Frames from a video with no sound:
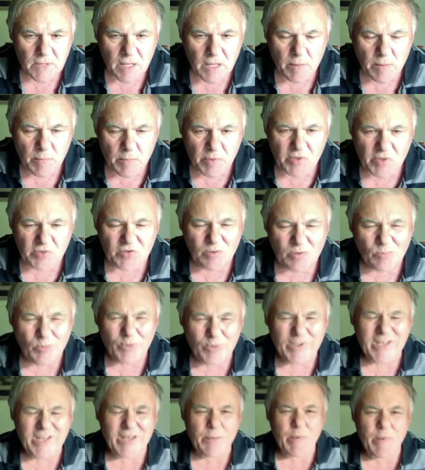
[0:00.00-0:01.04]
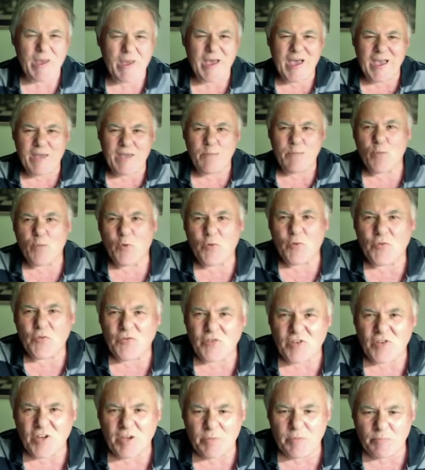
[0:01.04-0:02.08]
Because I'm looking about 8 moves
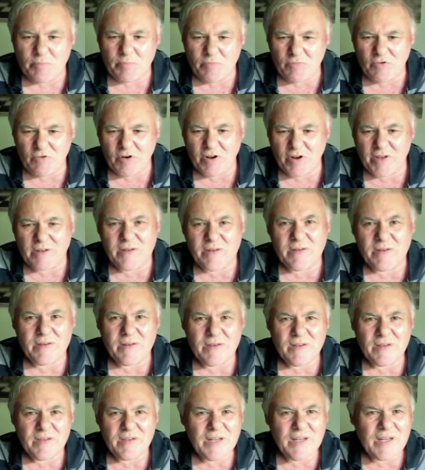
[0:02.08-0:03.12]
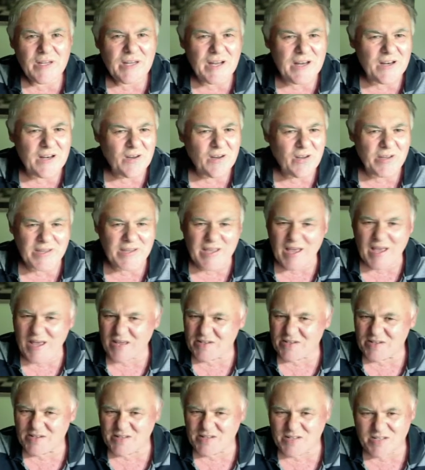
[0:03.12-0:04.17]
deep, right? And I
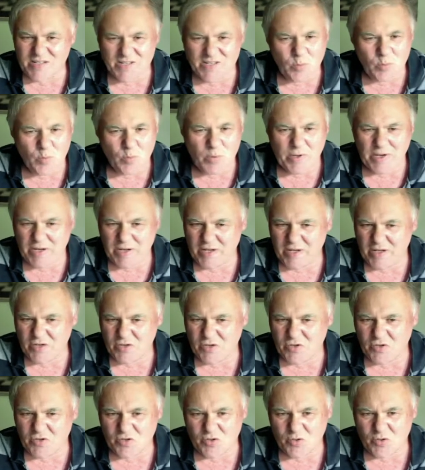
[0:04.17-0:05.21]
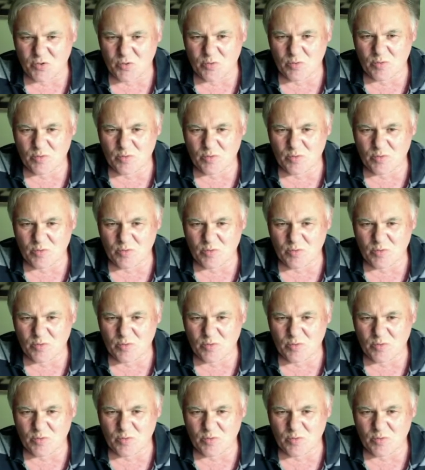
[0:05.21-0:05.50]
can't see what he could do.